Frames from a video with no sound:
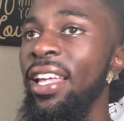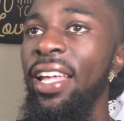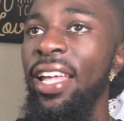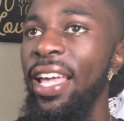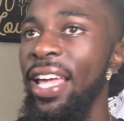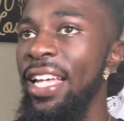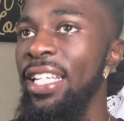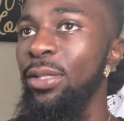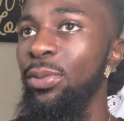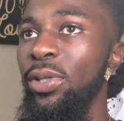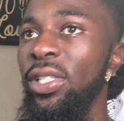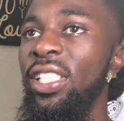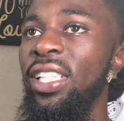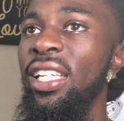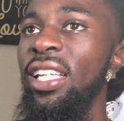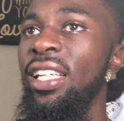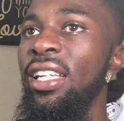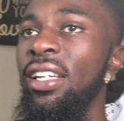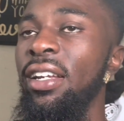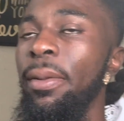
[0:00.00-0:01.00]
as we've
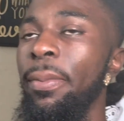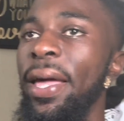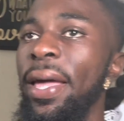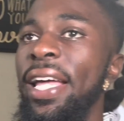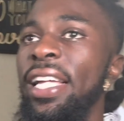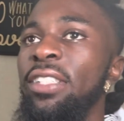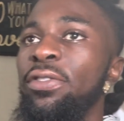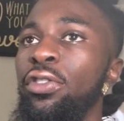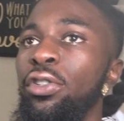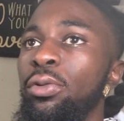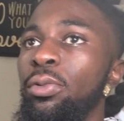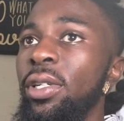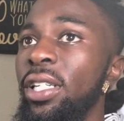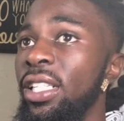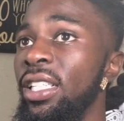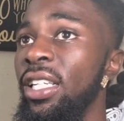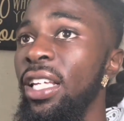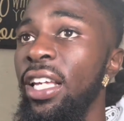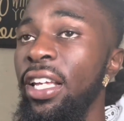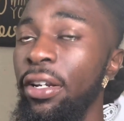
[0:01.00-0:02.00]
seen in the past few
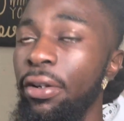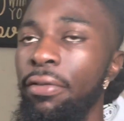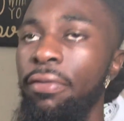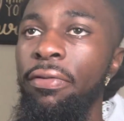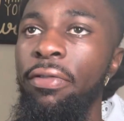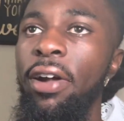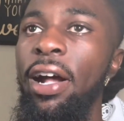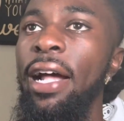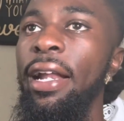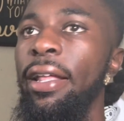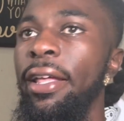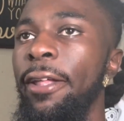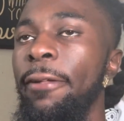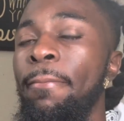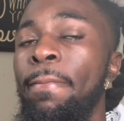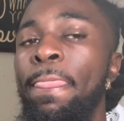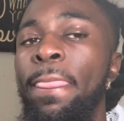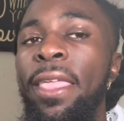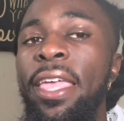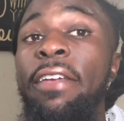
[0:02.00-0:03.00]
weeks and on Friday
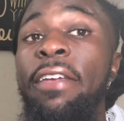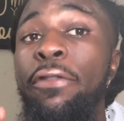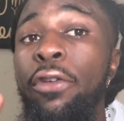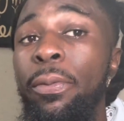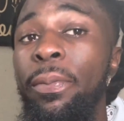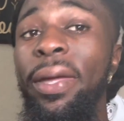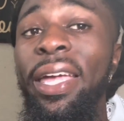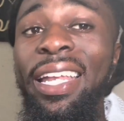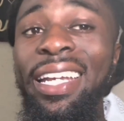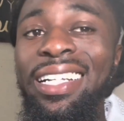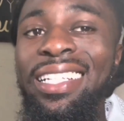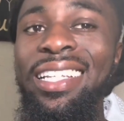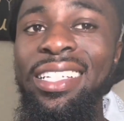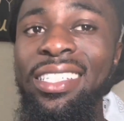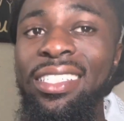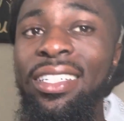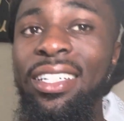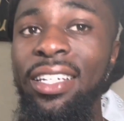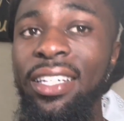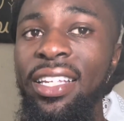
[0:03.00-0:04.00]
if you're paying
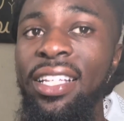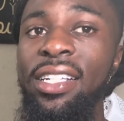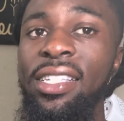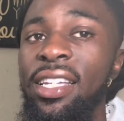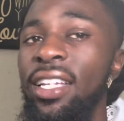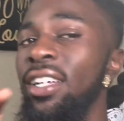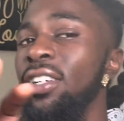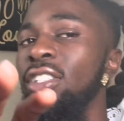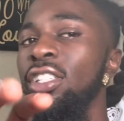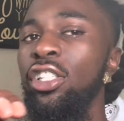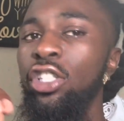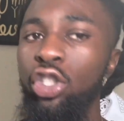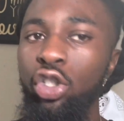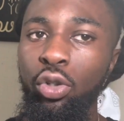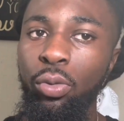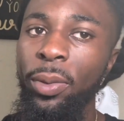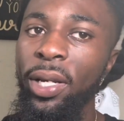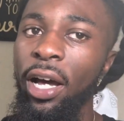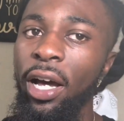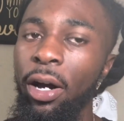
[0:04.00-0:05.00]
attention to details and
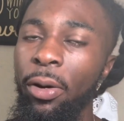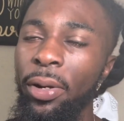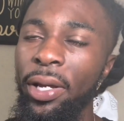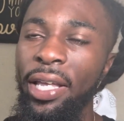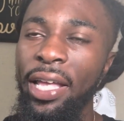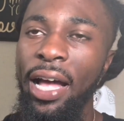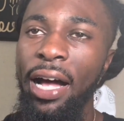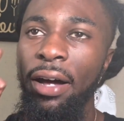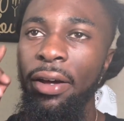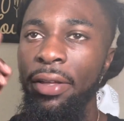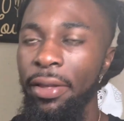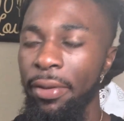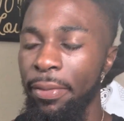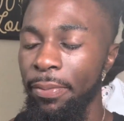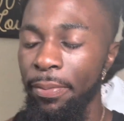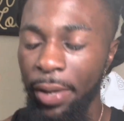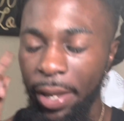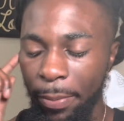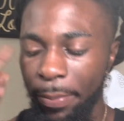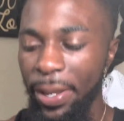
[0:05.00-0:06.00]
zooming all the way out
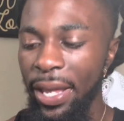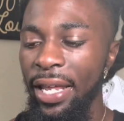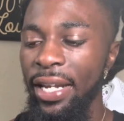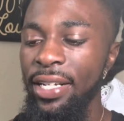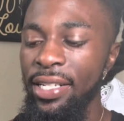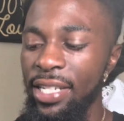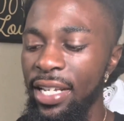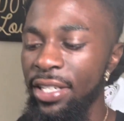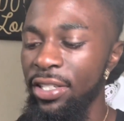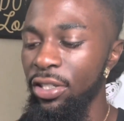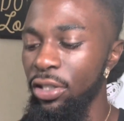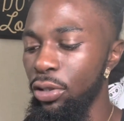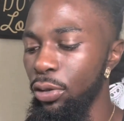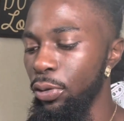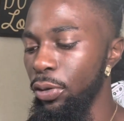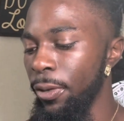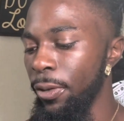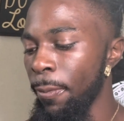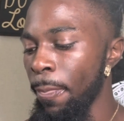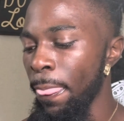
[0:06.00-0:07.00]
and paying attention to it.